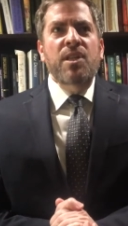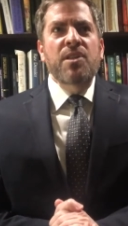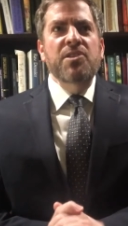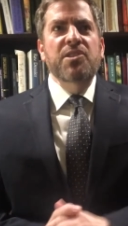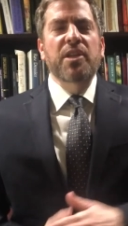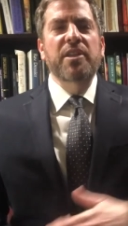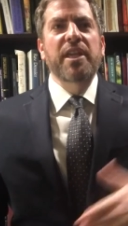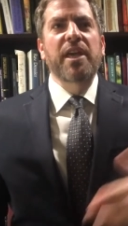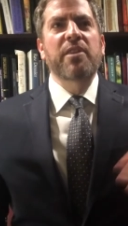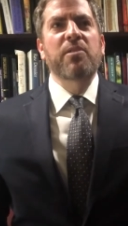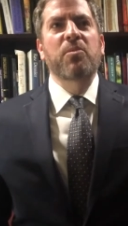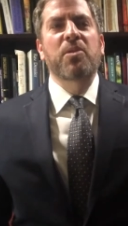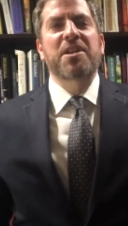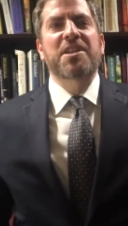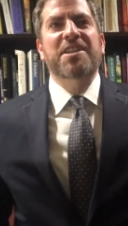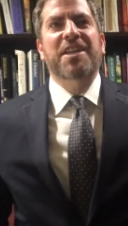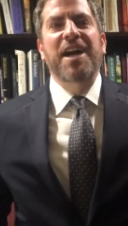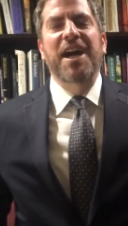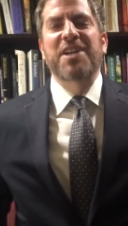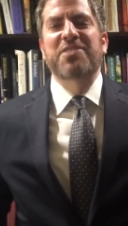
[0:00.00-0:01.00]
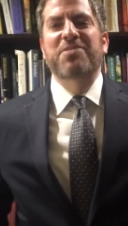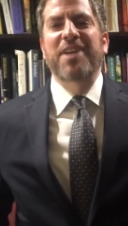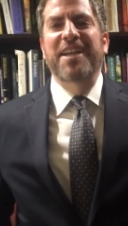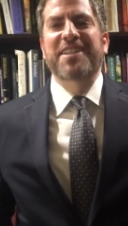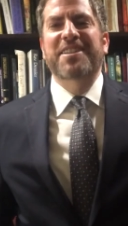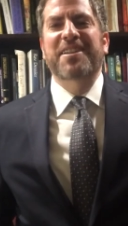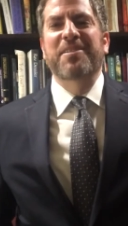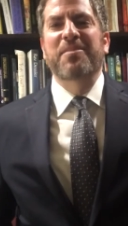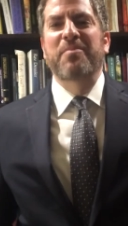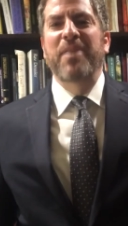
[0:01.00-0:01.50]
So the other one is
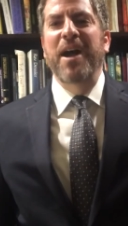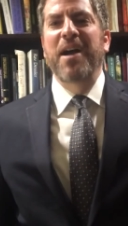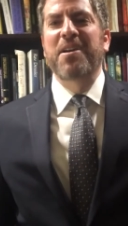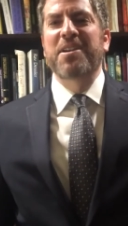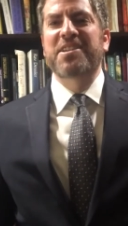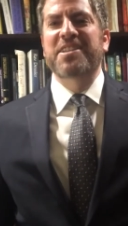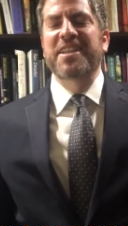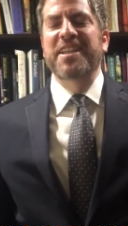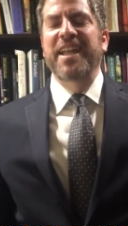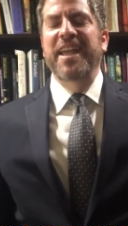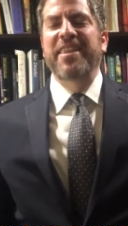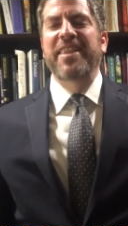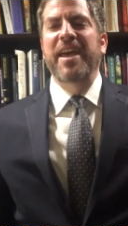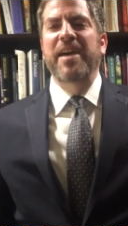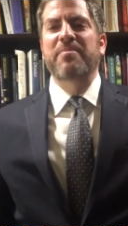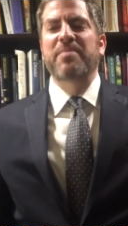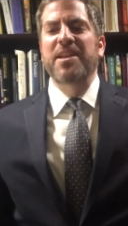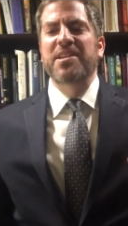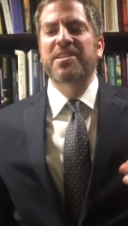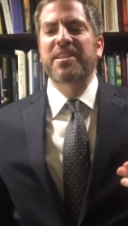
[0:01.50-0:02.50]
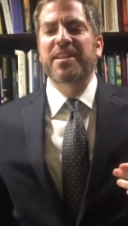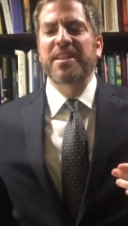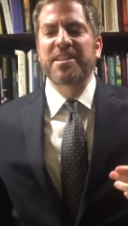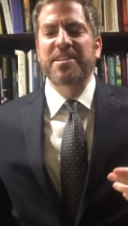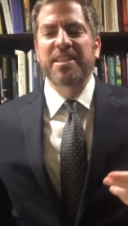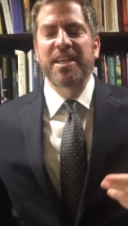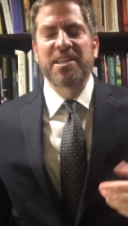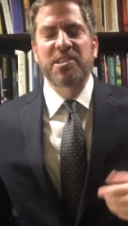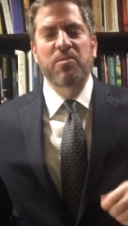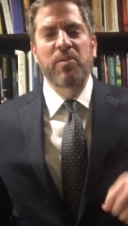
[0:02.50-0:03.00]
contrast and comparison, and that basically
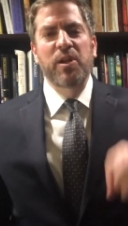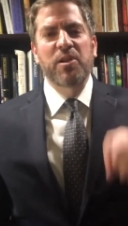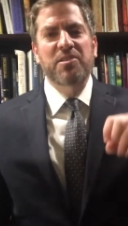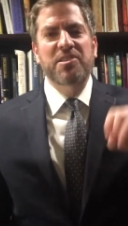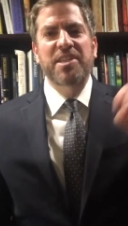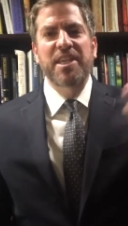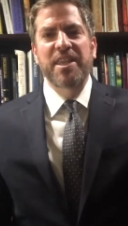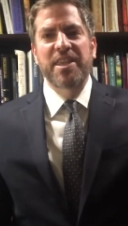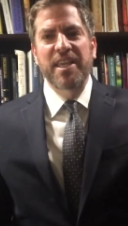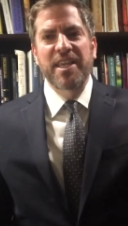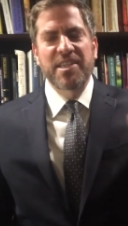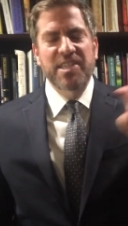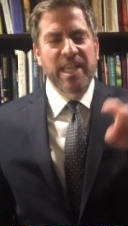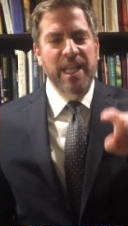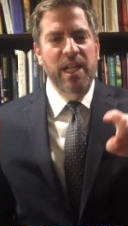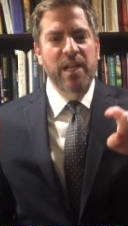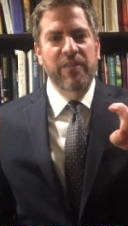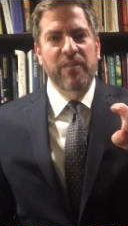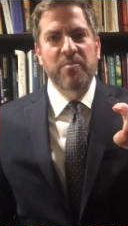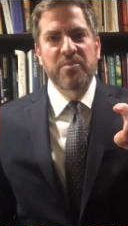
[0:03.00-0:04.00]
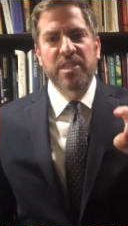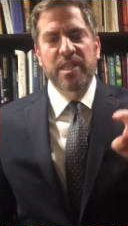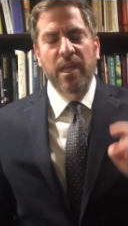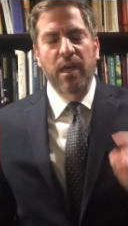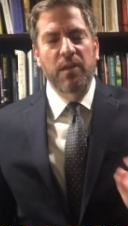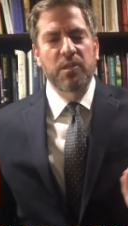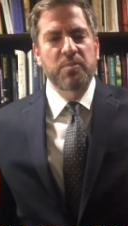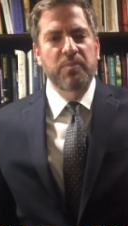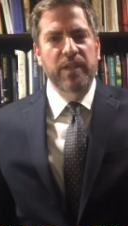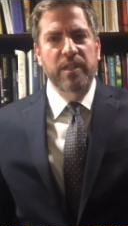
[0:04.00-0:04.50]
says we don't see things in and of
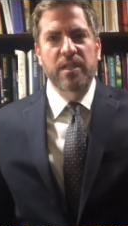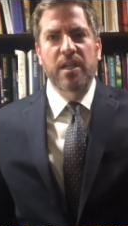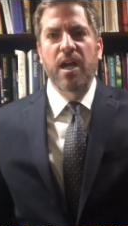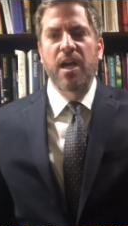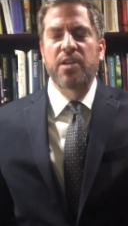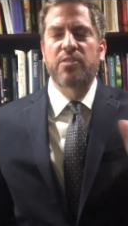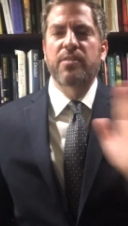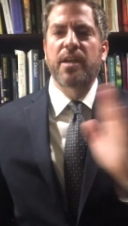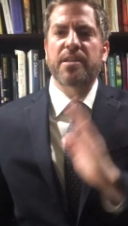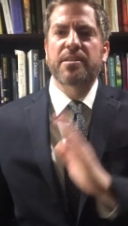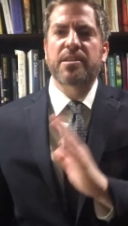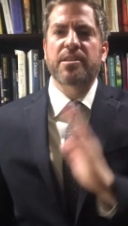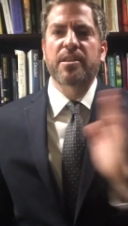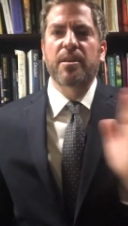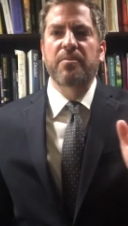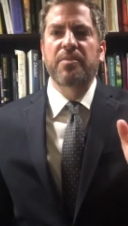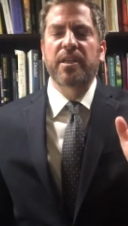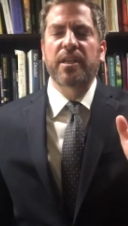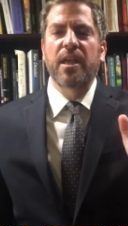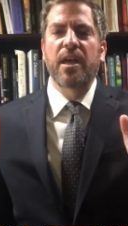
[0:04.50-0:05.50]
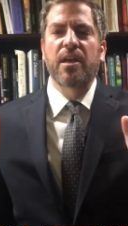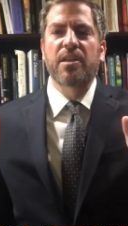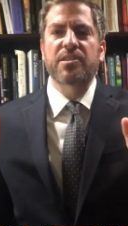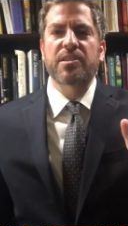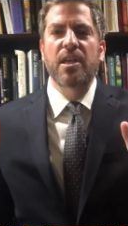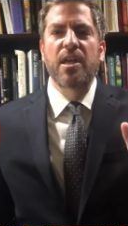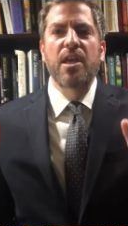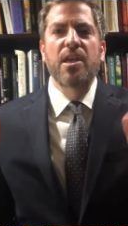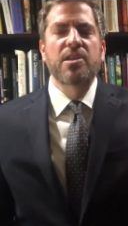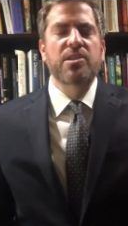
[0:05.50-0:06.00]
themselves, but in contrast to something else.